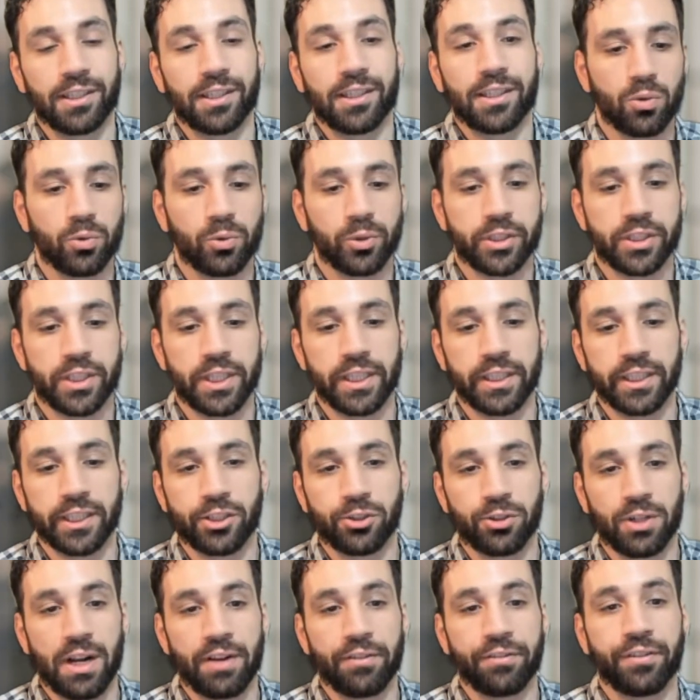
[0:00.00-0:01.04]
We're seeing the
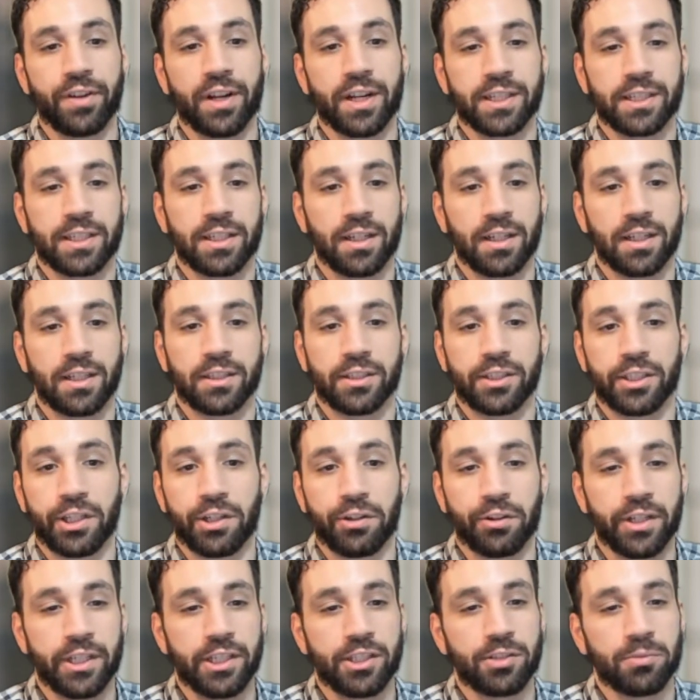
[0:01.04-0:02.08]
trifecta:
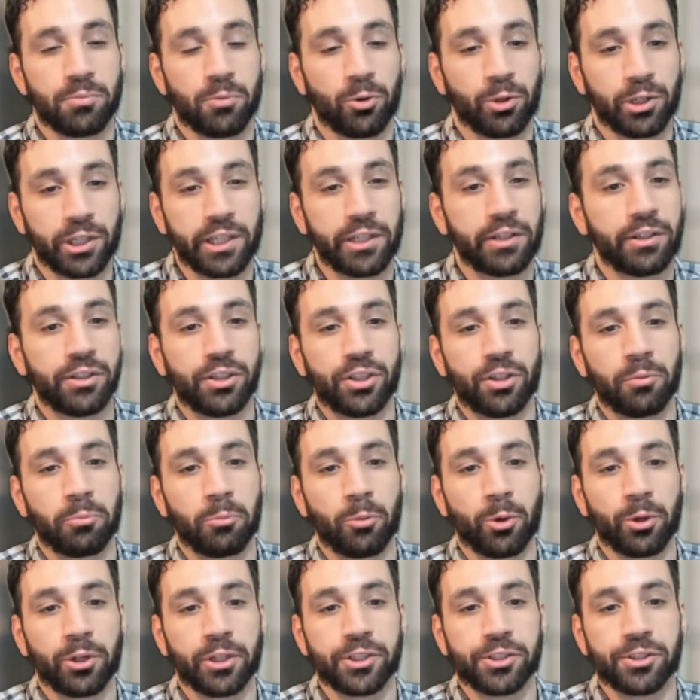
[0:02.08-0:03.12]
decreased
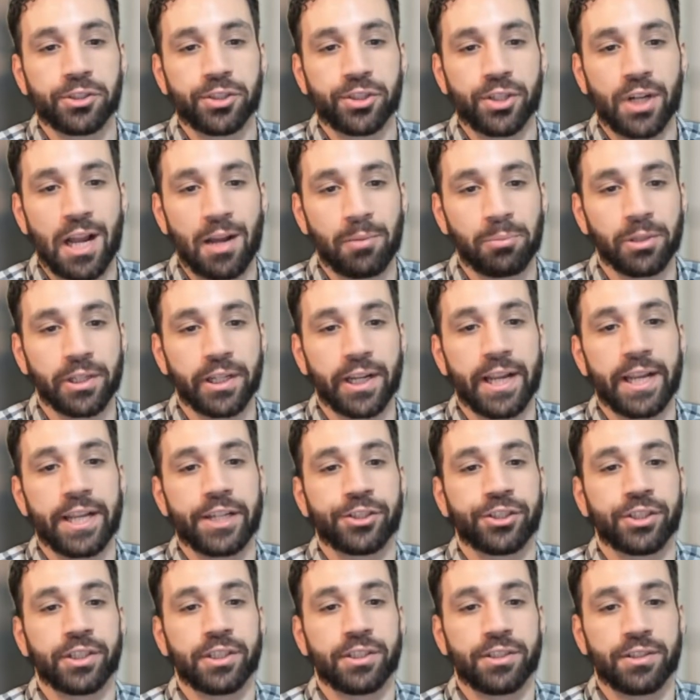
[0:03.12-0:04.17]
mortgage
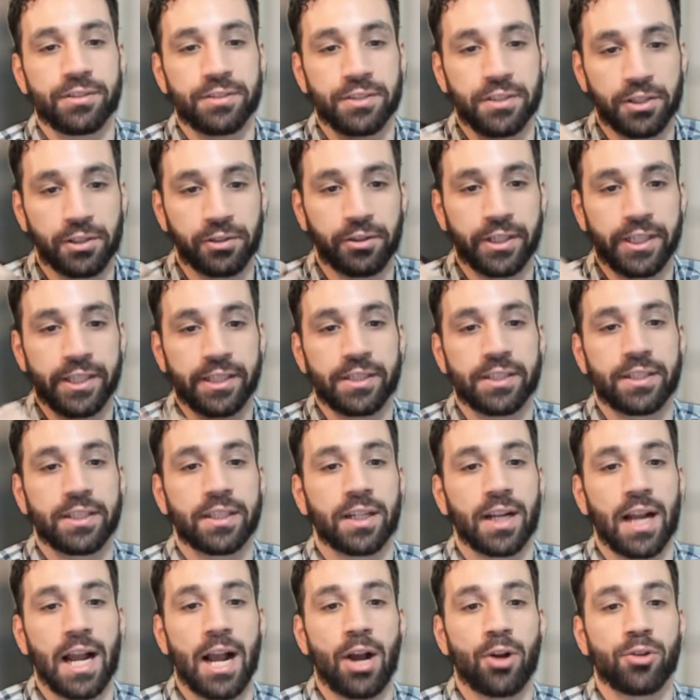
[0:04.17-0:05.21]
applications, decreased
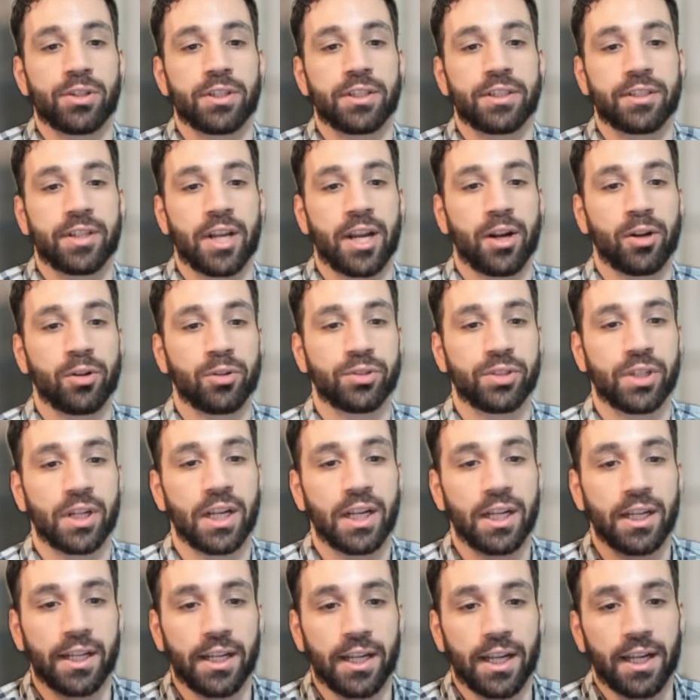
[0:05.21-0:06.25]
housing sales,
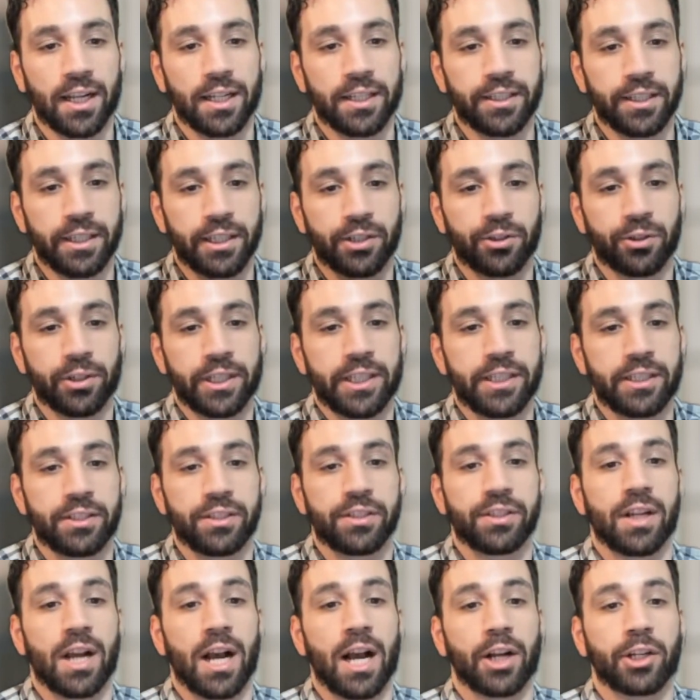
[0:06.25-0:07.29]

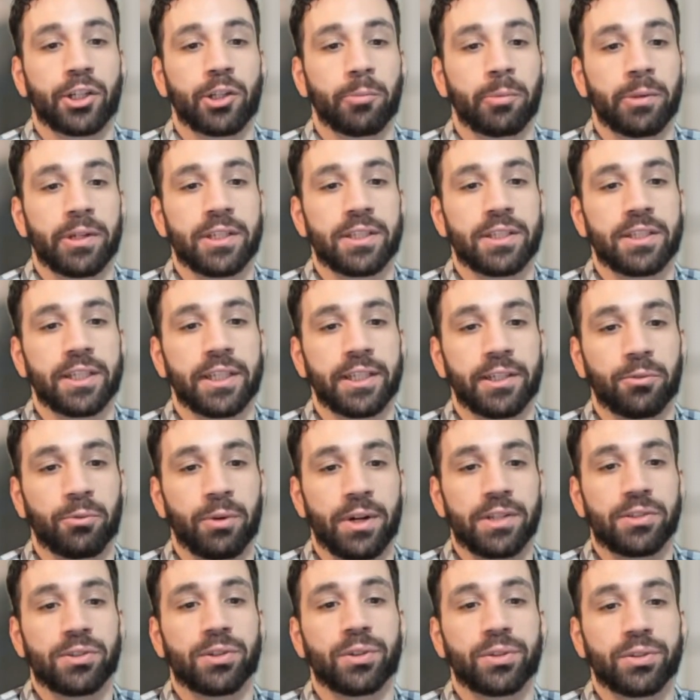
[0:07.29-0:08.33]
decreased occupancy and
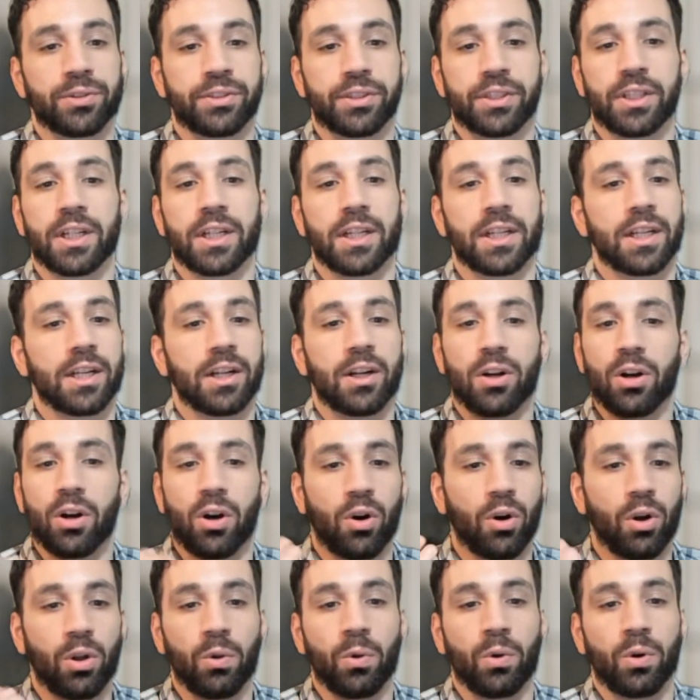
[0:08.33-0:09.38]
rentals,
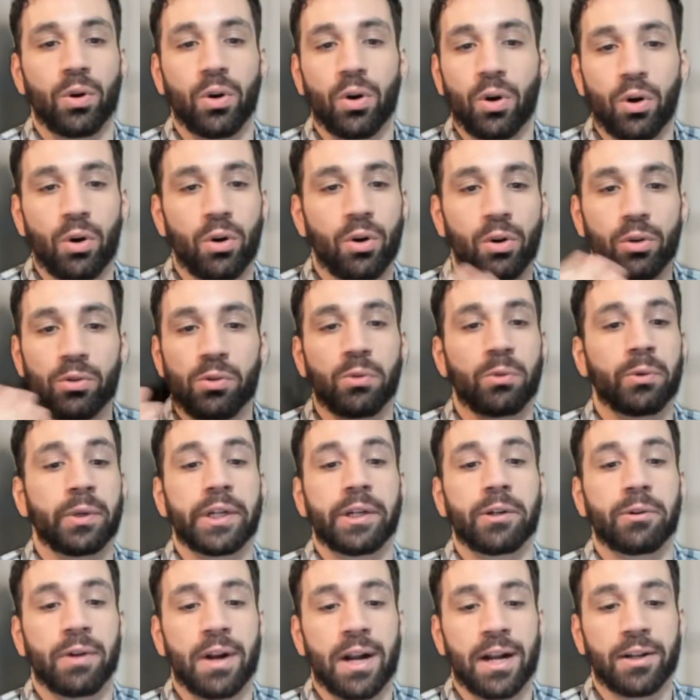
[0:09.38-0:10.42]
all the way
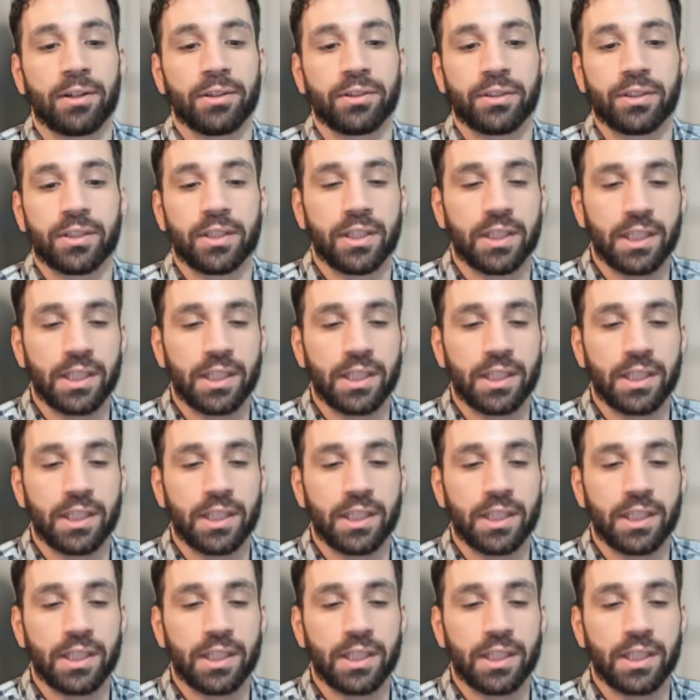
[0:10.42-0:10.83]
around.